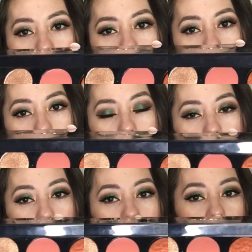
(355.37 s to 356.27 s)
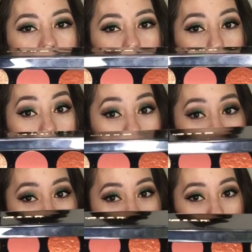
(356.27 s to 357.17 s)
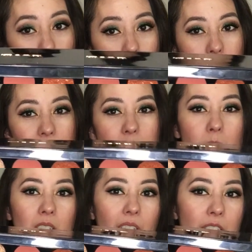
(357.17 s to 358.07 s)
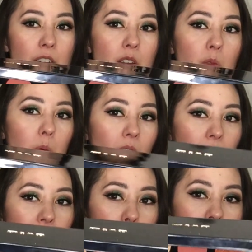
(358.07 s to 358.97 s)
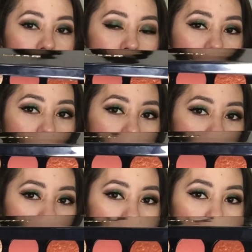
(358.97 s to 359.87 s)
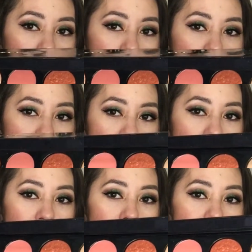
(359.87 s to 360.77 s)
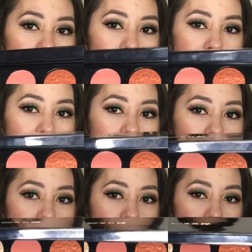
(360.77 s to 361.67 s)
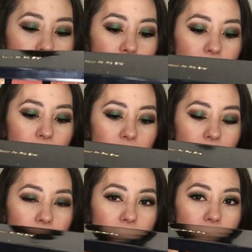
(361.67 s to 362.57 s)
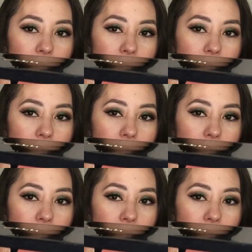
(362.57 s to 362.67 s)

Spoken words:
you know, it took me a while to warm up to this one, and I don't know why, because they are such beautiful shades, and this lavender right there